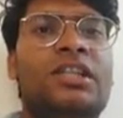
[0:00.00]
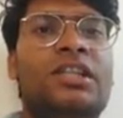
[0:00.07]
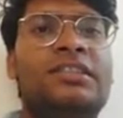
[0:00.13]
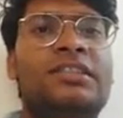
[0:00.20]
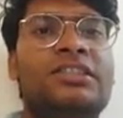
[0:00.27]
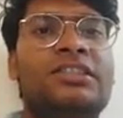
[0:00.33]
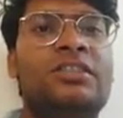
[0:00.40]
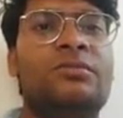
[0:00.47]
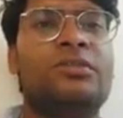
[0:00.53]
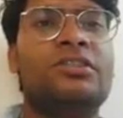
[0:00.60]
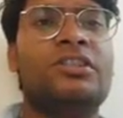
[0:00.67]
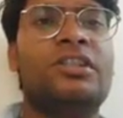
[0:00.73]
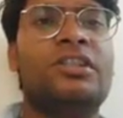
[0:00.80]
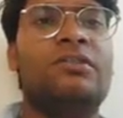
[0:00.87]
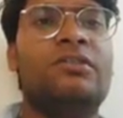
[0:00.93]

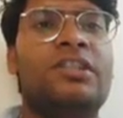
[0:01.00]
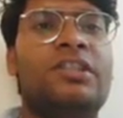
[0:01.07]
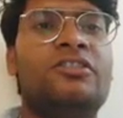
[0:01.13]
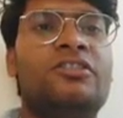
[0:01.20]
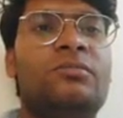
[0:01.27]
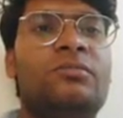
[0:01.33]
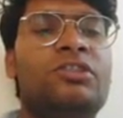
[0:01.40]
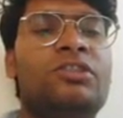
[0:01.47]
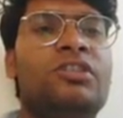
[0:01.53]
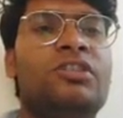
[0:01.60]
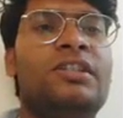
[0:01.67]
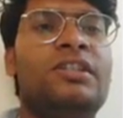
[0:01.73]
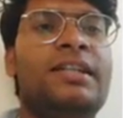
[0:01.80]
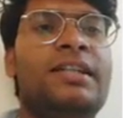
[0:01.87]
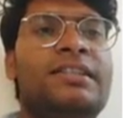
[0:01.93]
significant advantage of
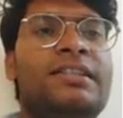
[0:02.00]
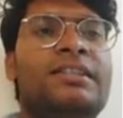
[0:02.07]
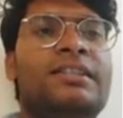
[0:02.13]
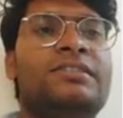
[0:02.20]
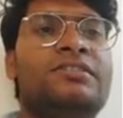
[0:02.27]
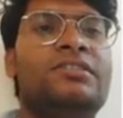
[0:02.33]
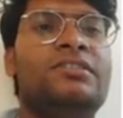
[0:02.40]
leverage that increase the